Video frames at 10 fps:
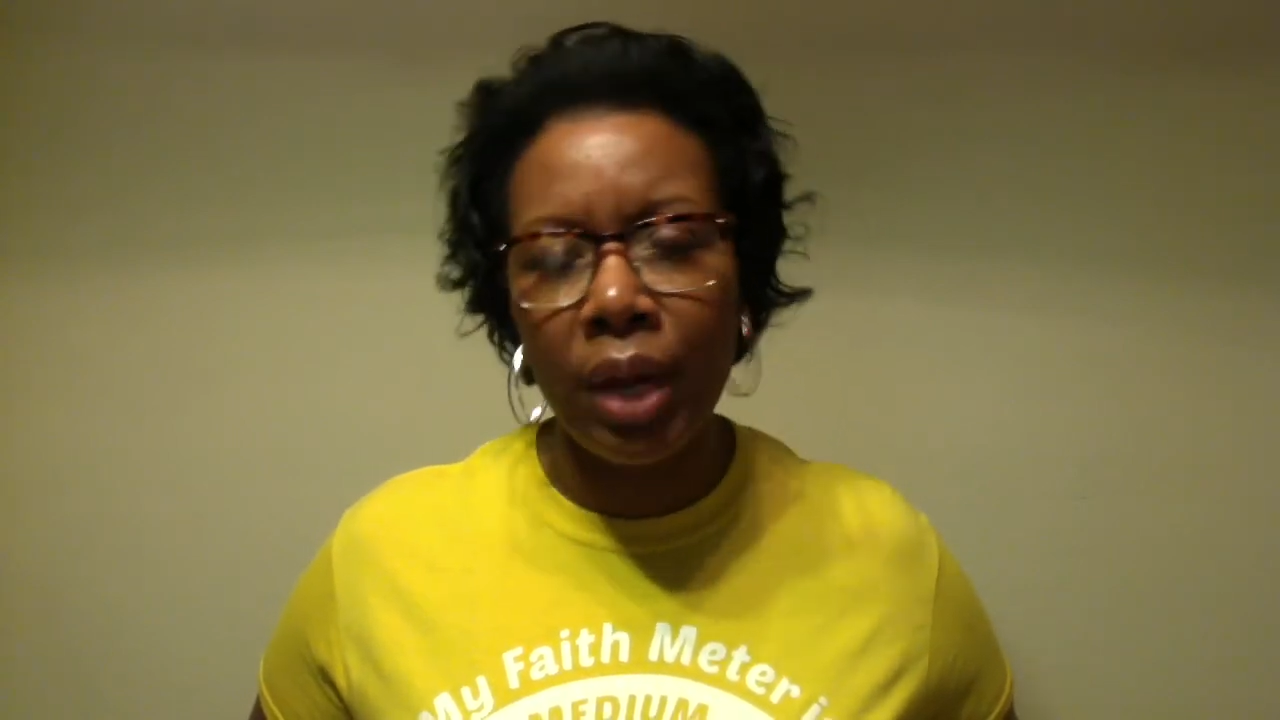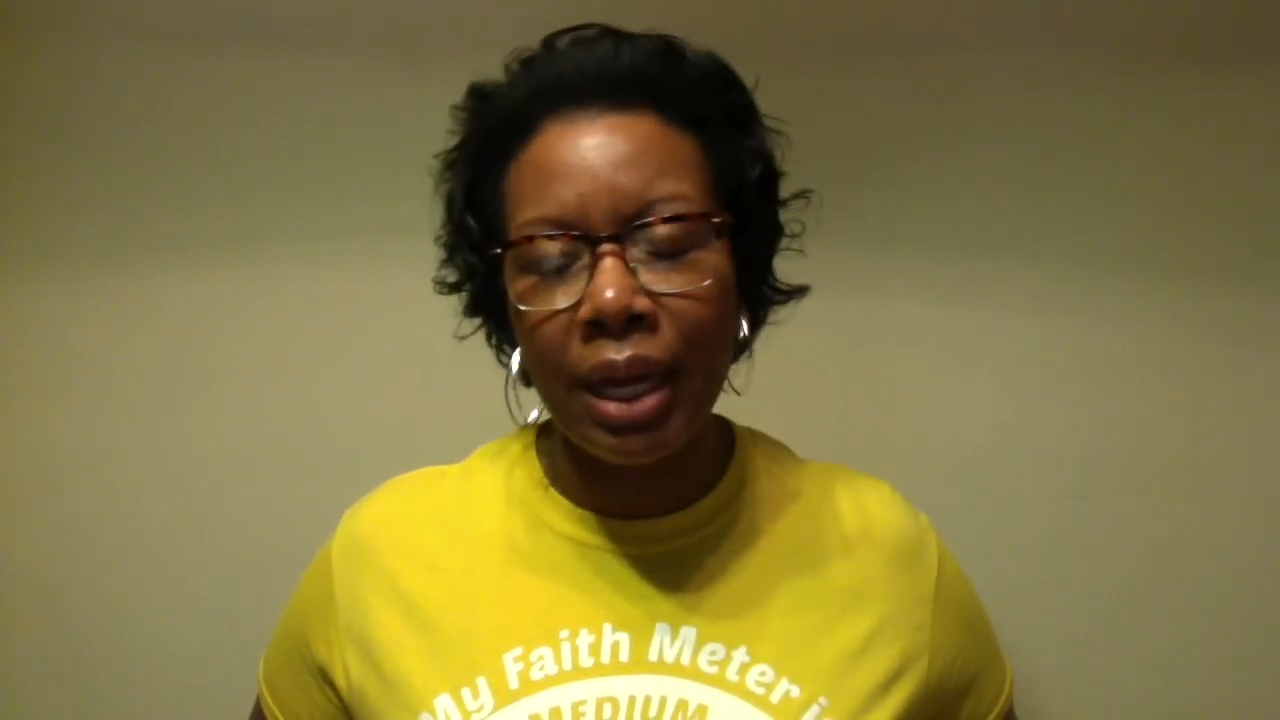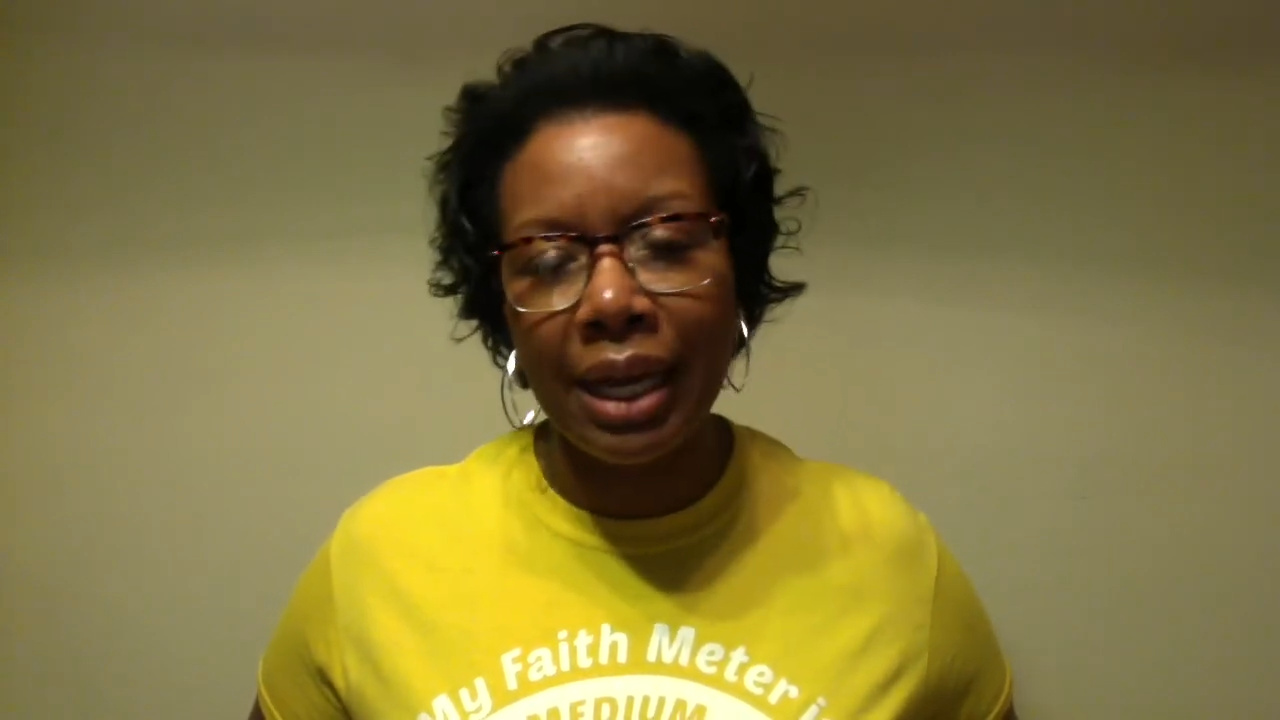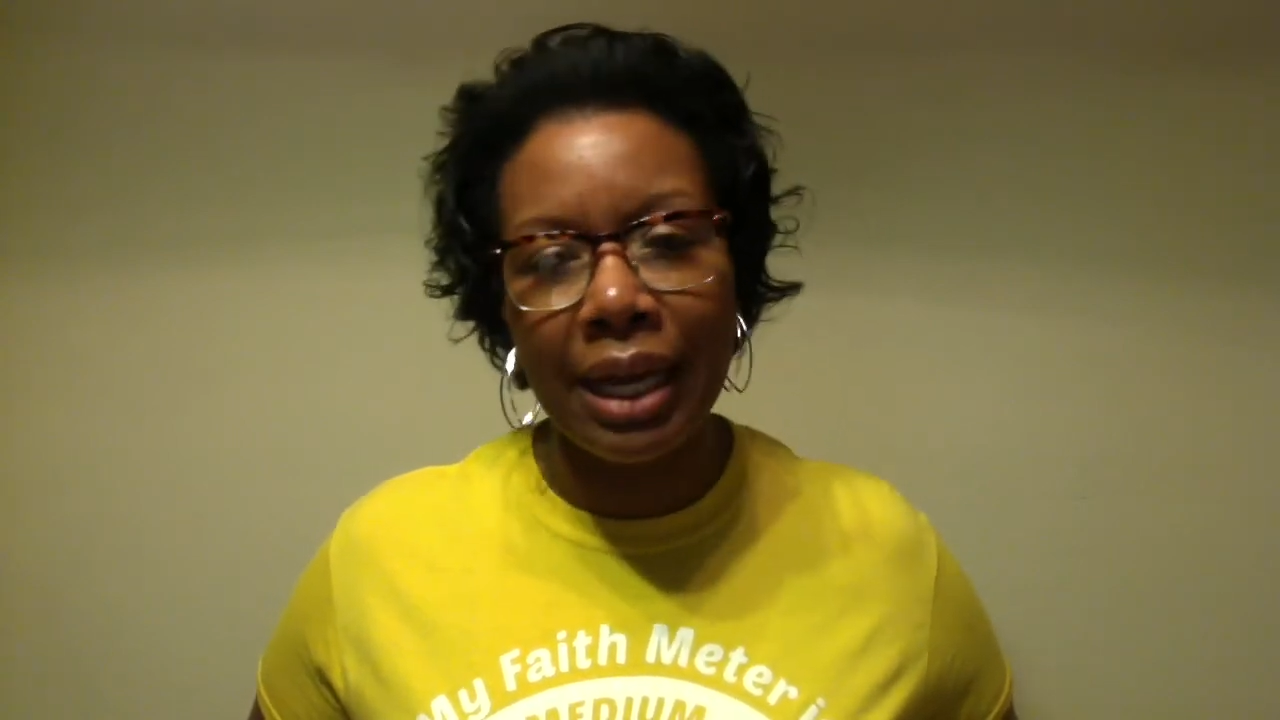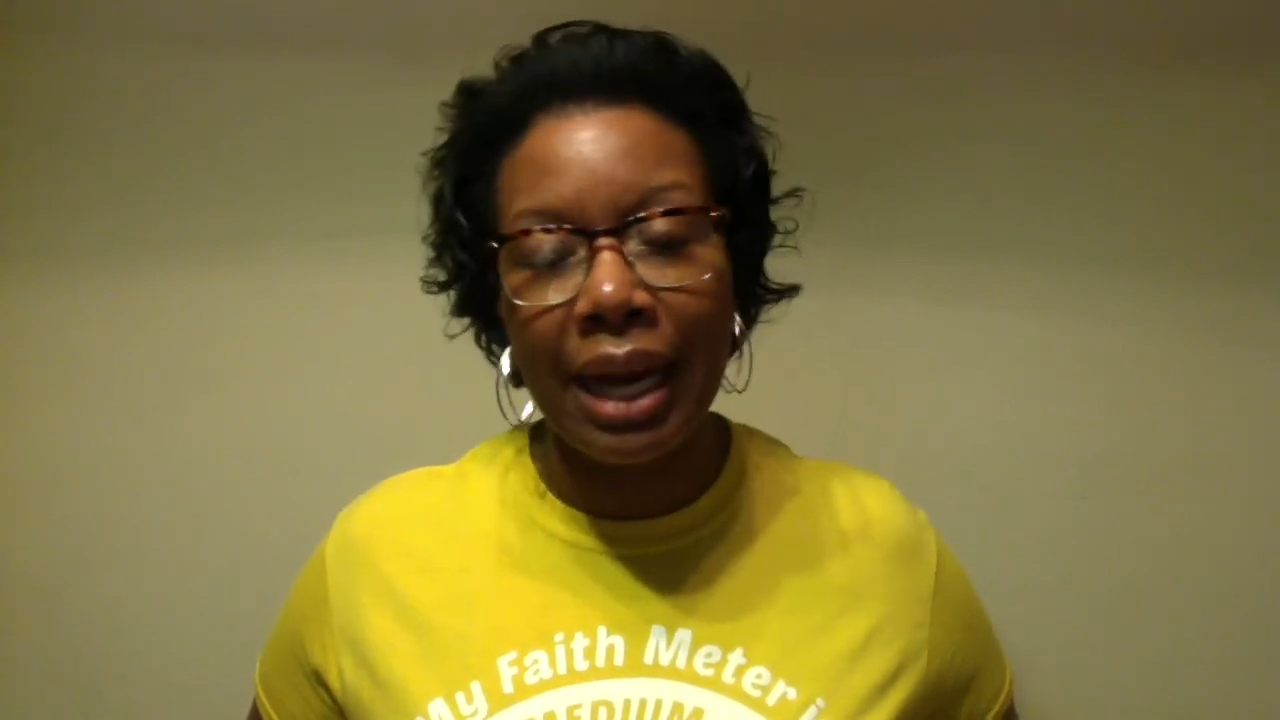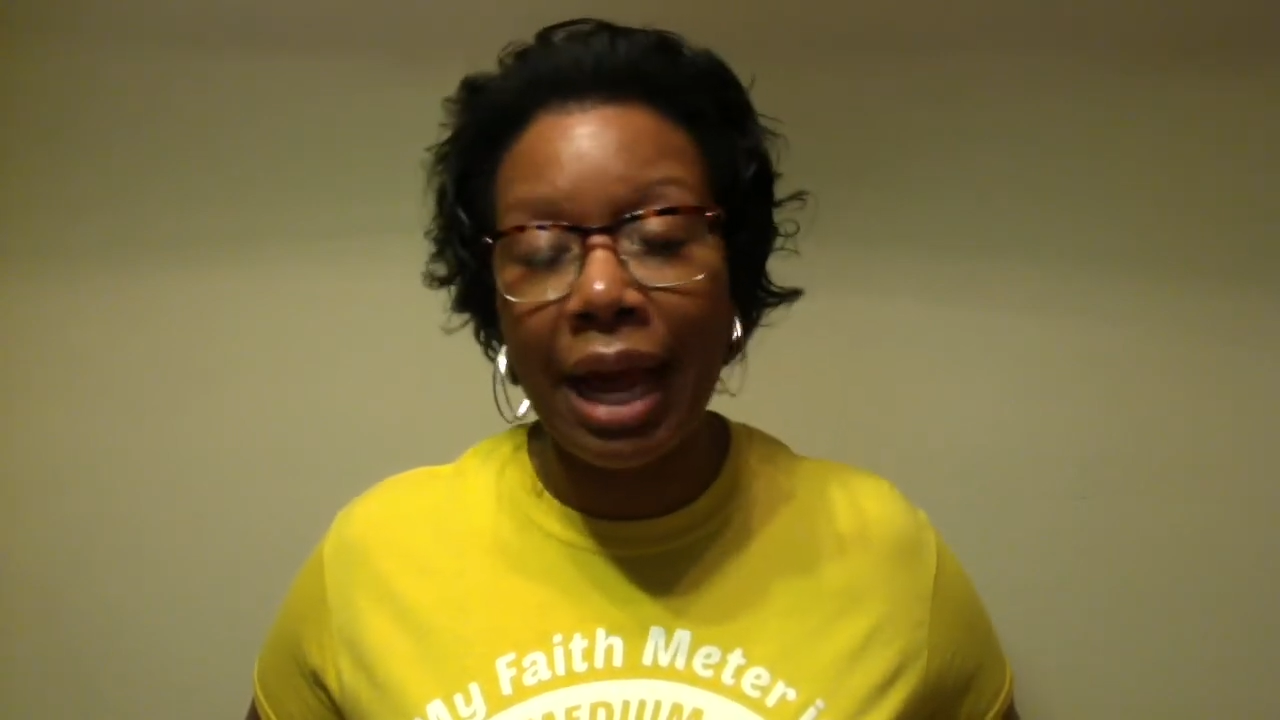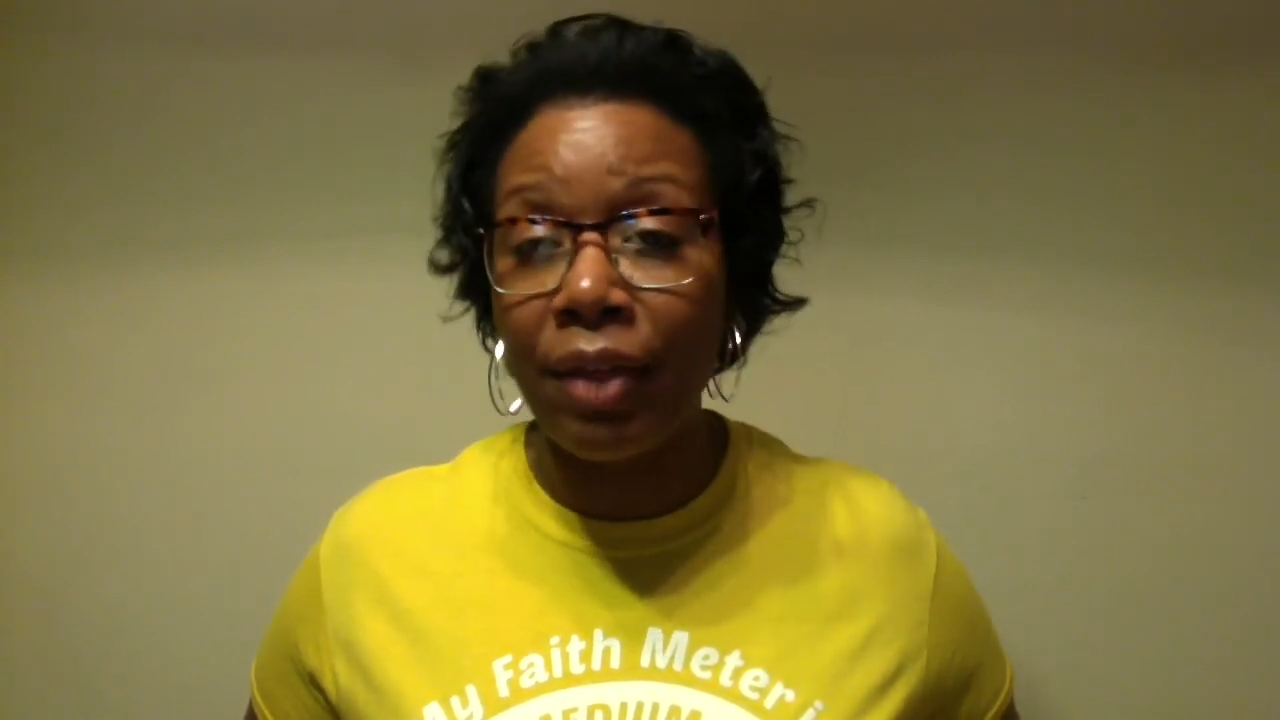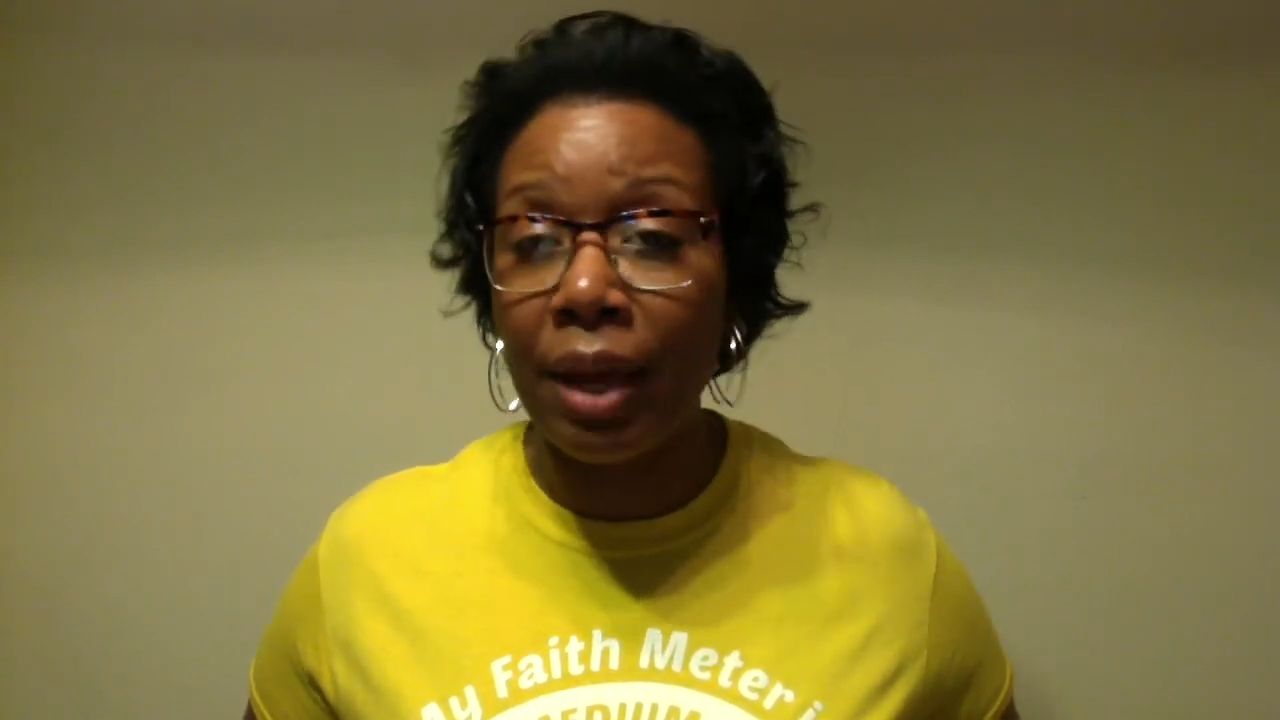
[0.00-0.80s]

wind can allow